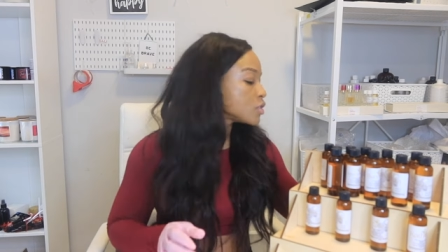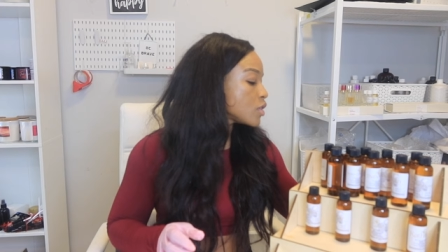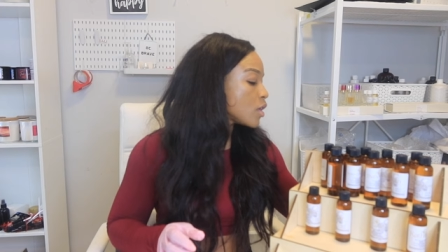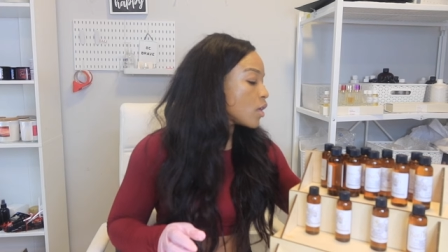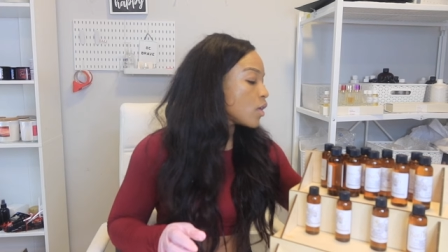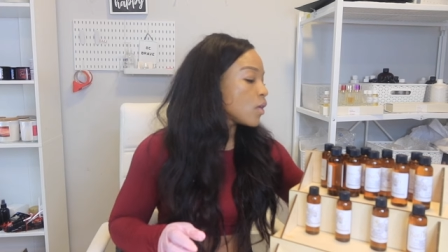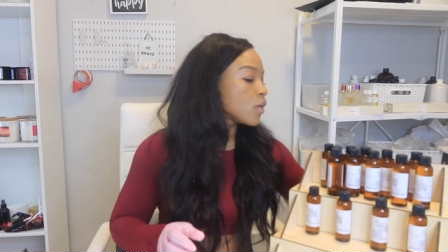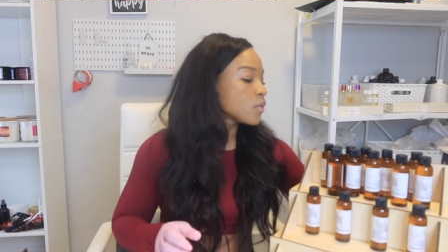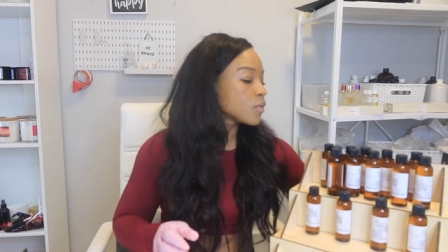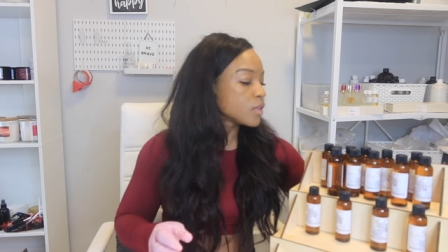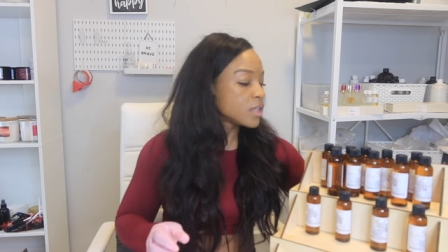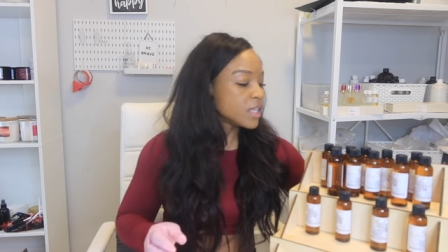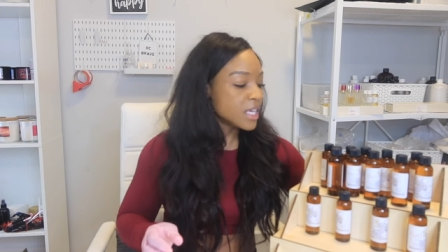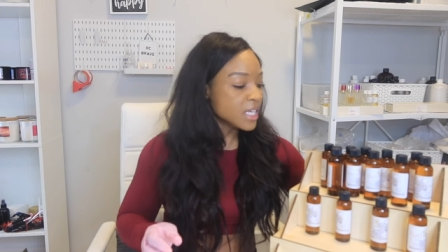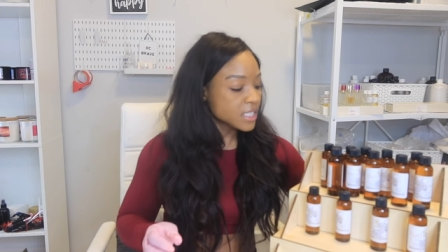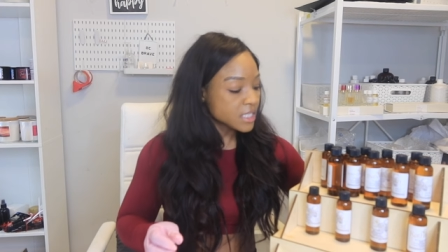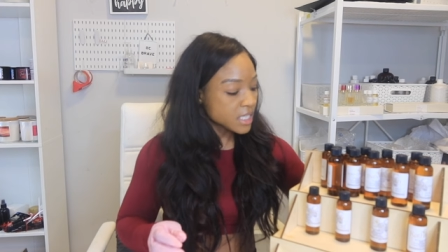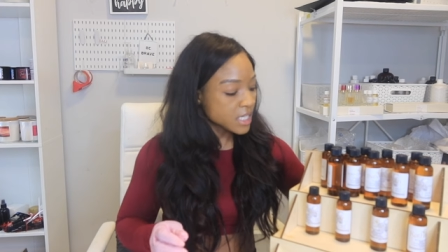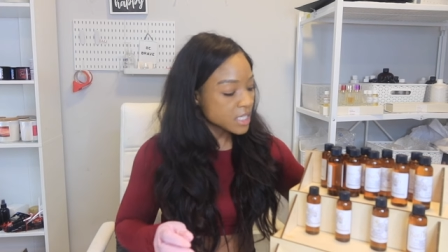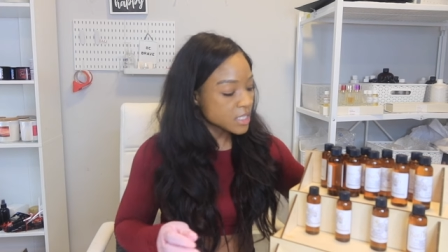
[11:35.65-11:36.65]
so
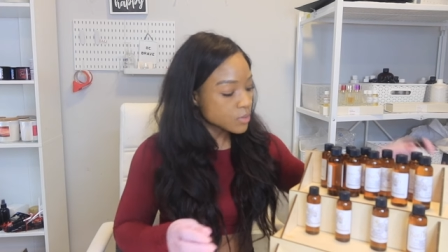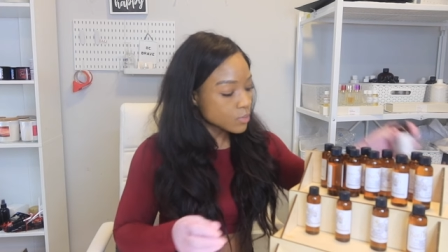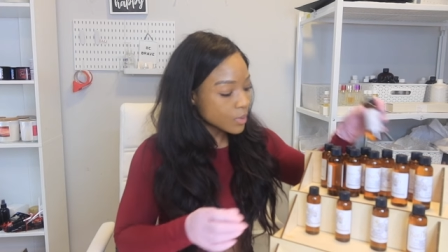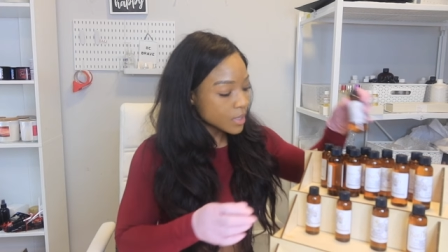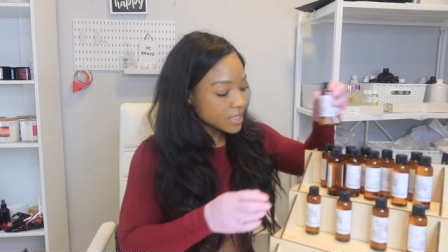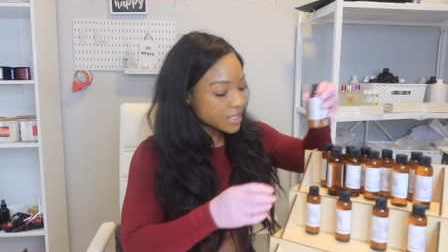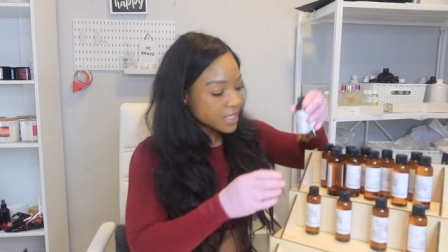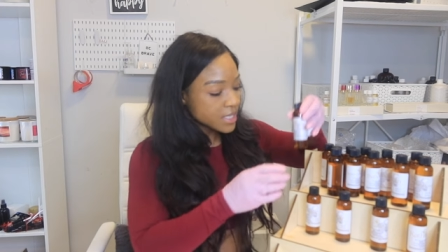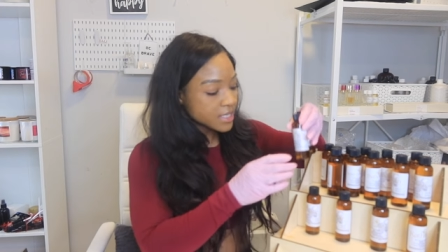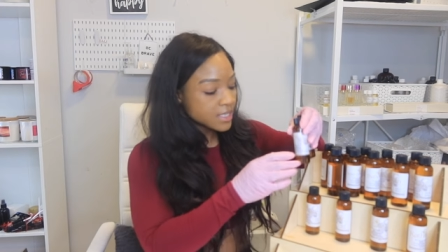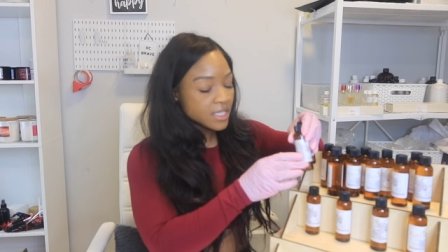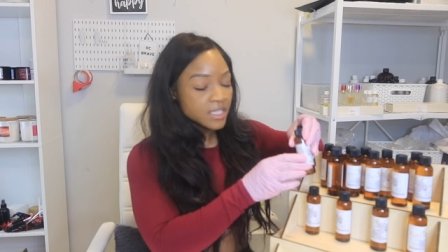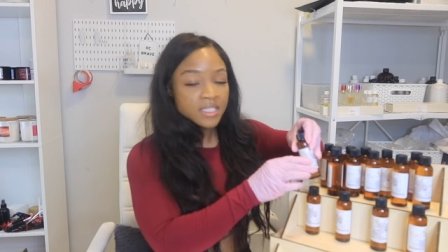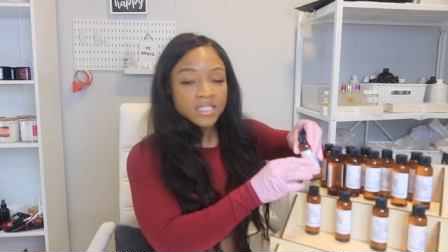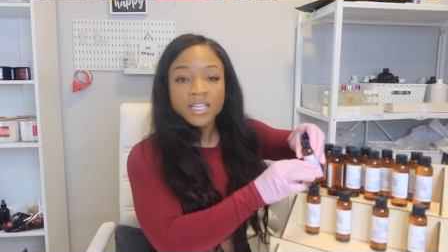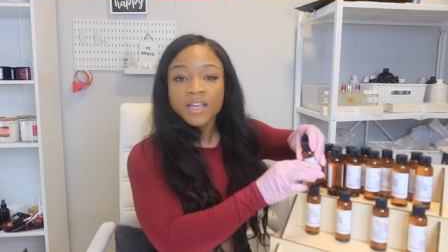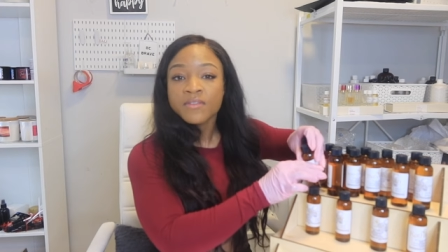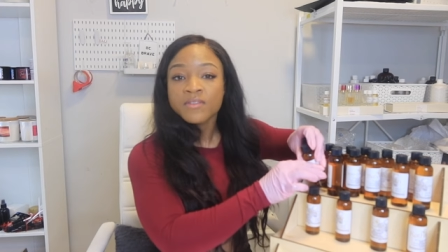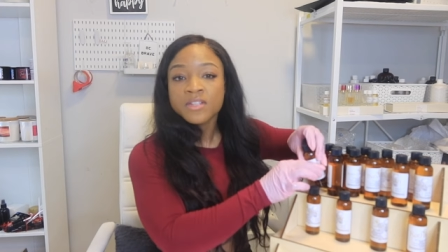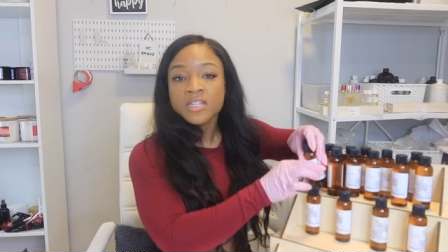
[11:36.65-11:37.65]
this is what
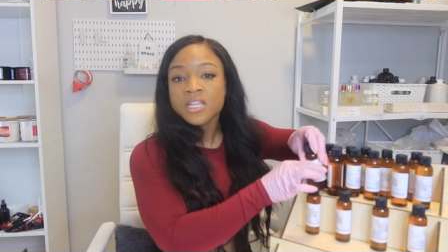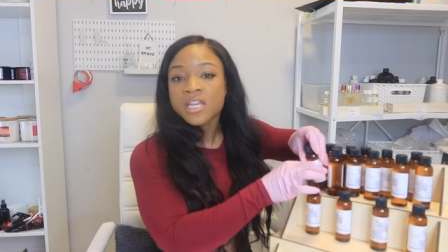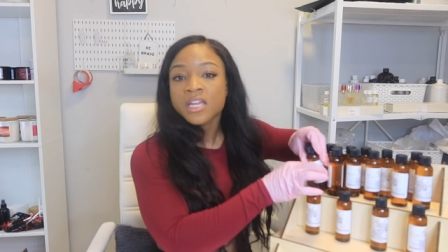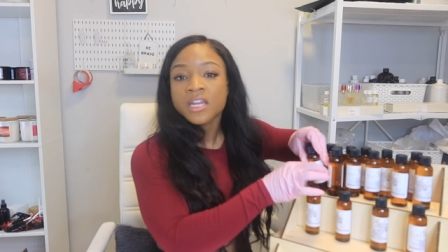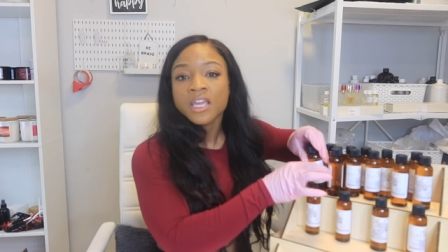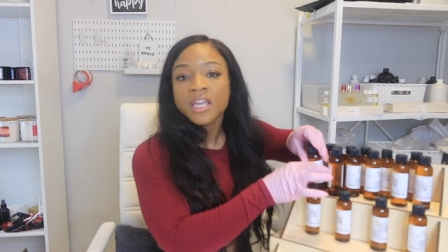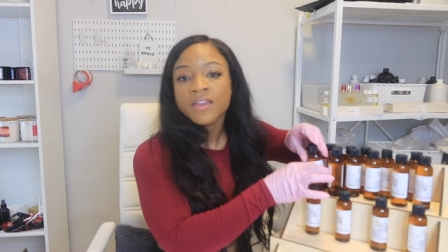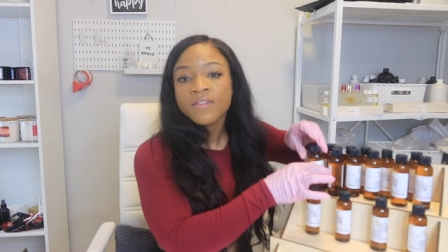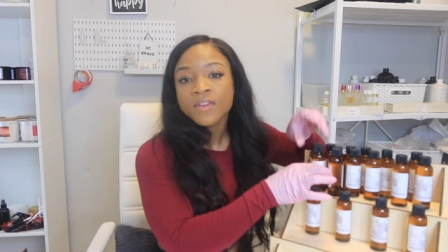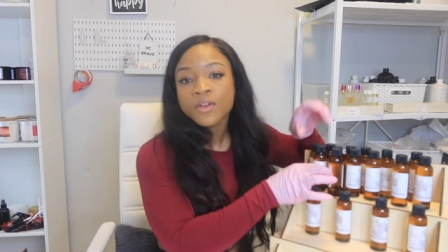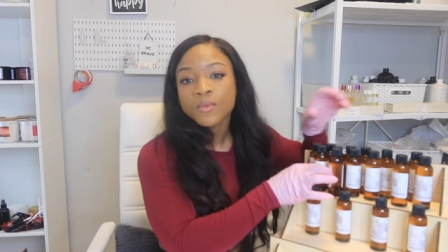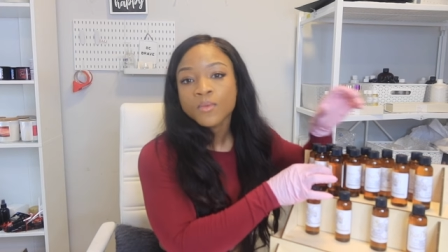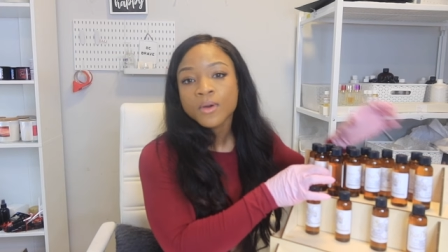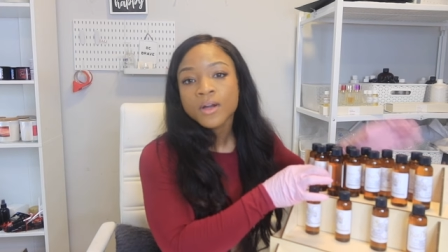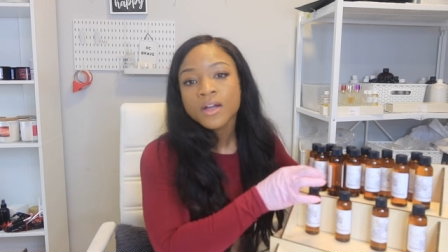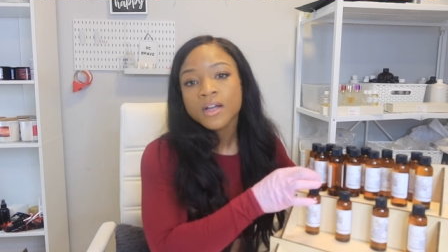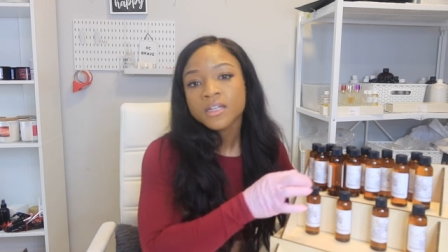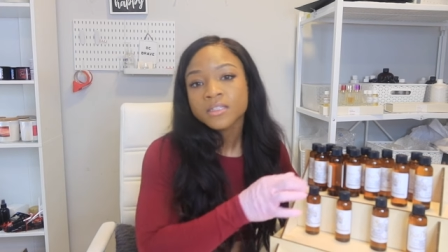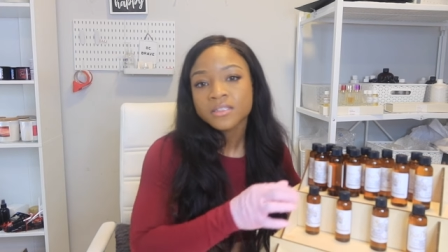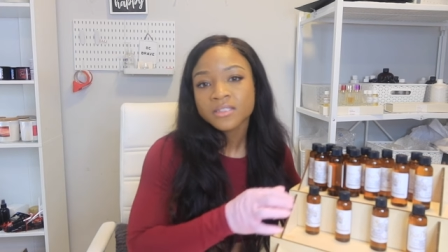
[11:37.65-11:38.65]
16, 17 even
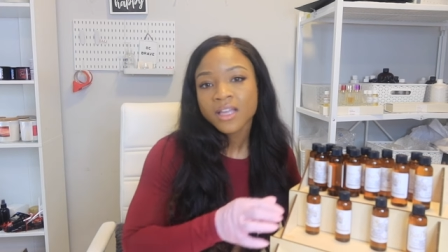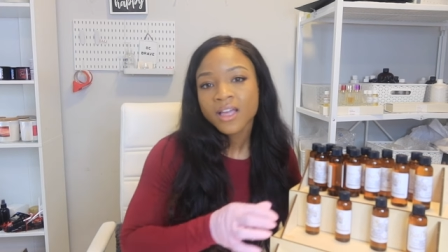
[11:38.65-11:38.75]
was.